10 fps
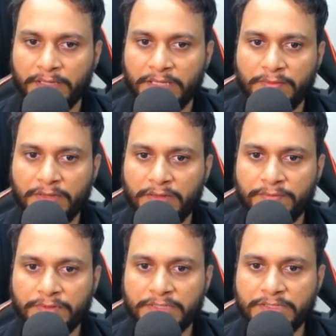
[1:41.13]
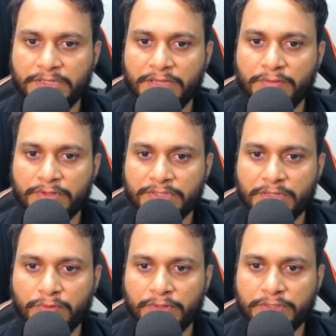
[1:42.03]
Even if this D was
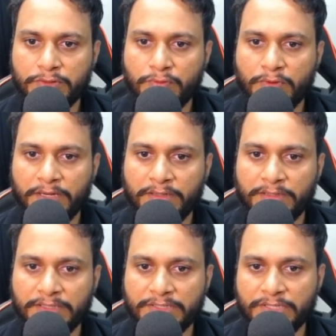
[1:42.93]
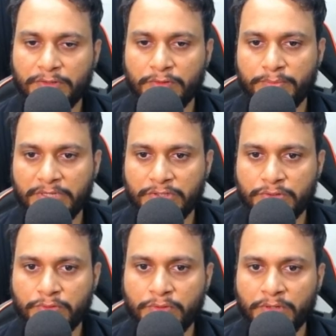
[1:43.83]
equals to 1 instead of being
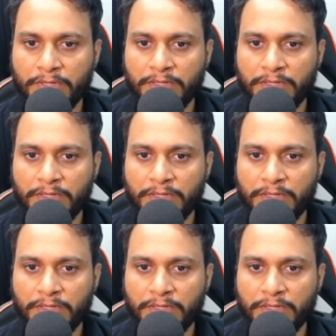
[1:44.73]
2,